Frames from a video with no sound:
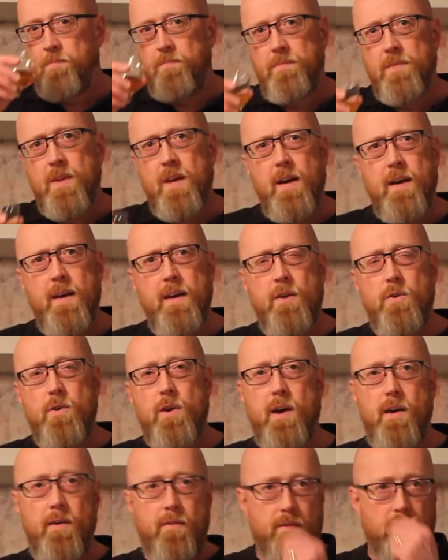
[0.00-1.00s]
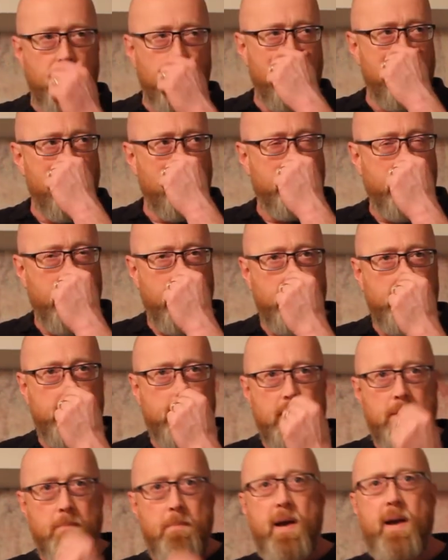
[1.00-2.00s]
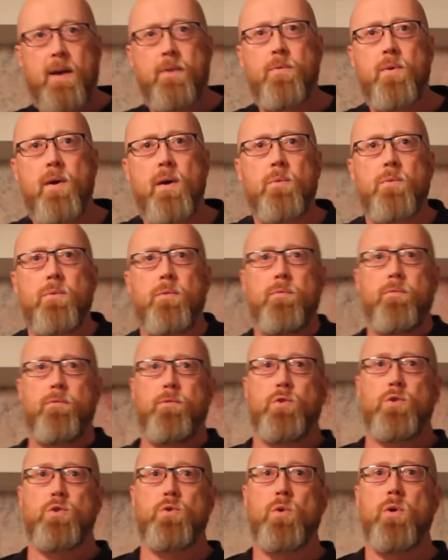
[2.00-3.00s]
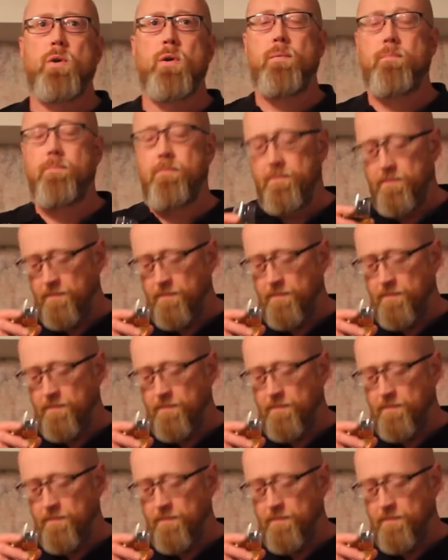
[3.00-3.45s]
Yeah, here you have the peat in the background, for sure.